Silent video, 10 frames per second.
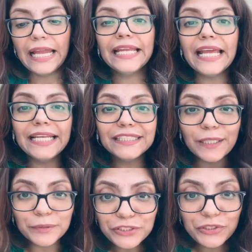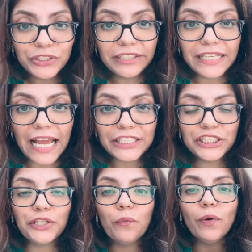In any substitution
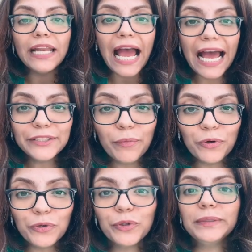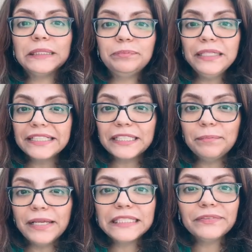reaction, one atom or group is being
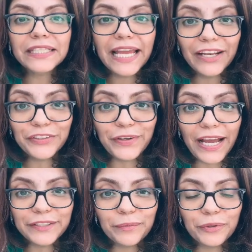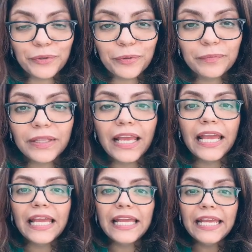replaced with another atom or group.
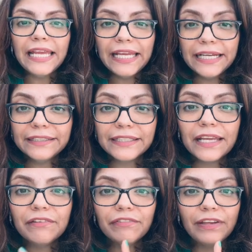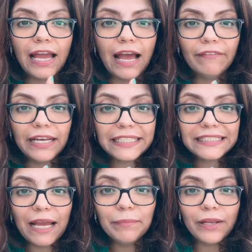Here we have an
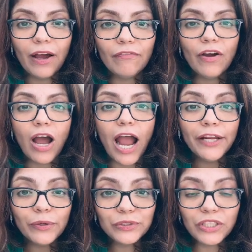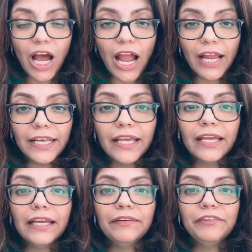example of hydroxide
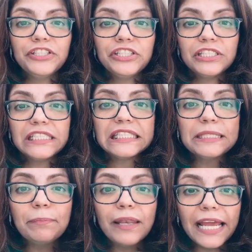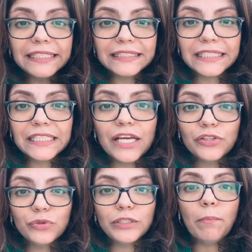which is replacing
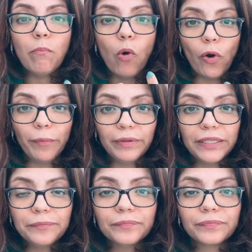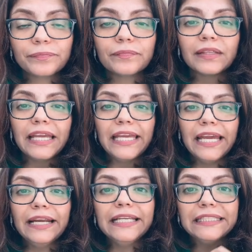to the boramine
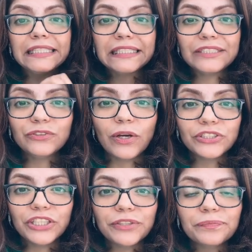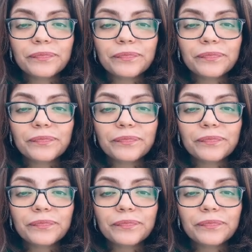here in this structure.